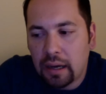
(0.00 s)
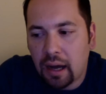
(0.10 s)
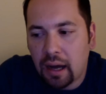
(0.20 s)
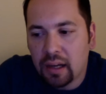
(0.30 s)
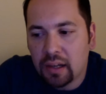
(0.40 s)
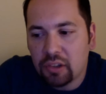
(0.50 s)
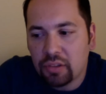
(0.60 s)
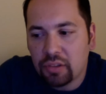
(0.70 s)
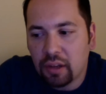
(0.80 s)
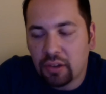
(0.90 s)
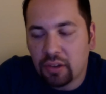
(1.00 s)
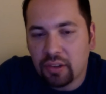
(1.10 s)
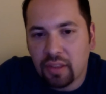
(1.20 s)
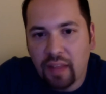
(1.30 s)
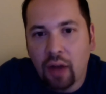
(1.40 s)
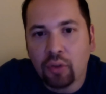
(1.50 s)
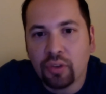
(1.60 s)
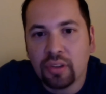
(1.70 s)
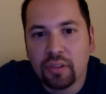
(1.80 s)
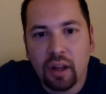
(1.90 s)
high hundreds of dollars to
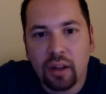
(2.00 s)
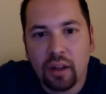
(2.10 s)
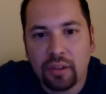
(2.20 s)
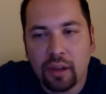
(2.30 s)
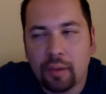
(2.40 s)
thousands of dollars.